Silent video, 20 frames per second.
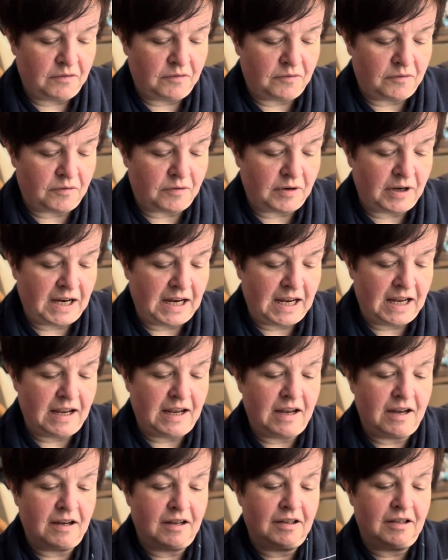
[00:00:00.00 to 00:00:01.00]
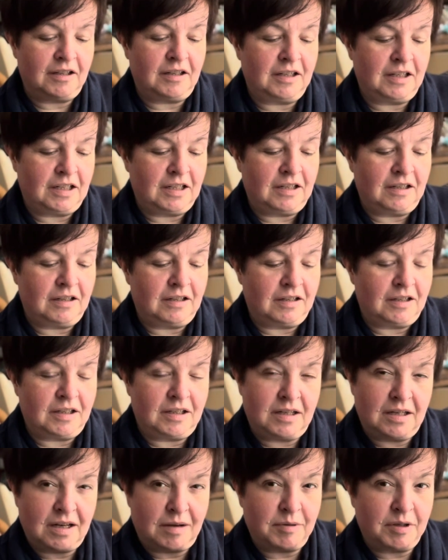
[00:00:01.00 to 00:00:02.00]
3
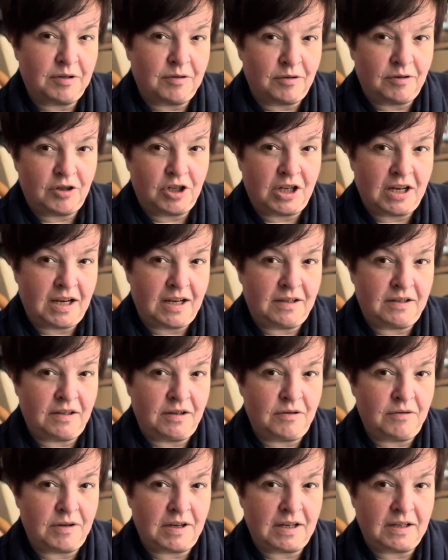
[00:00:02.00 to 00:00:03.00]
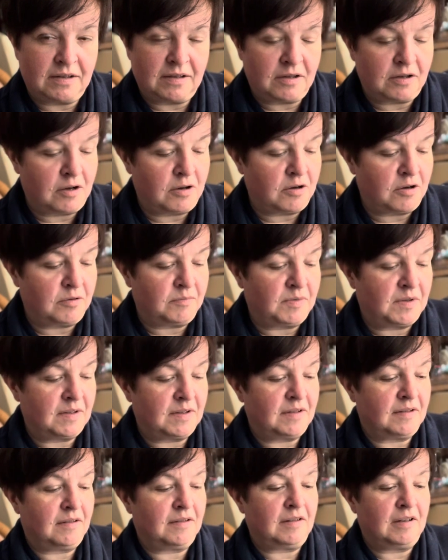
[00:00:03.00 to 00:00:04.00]
double crochets US terms